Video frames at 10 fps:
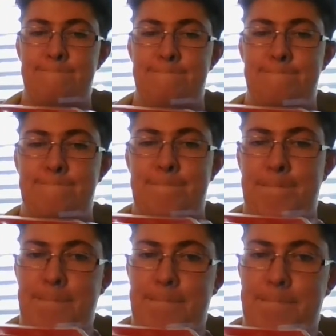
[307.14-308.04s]

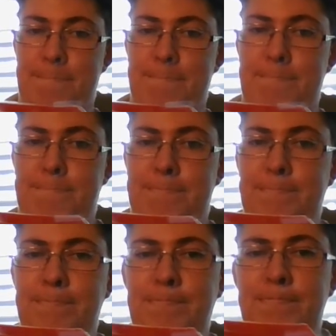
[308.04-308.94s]

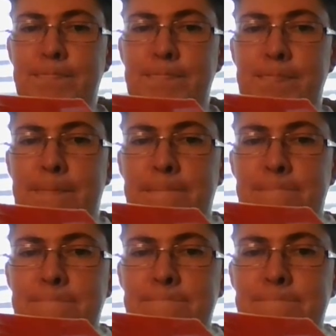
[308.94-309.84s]

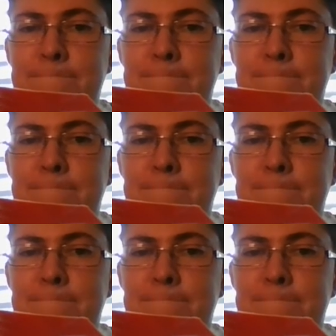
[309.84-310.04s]
(no one is talking)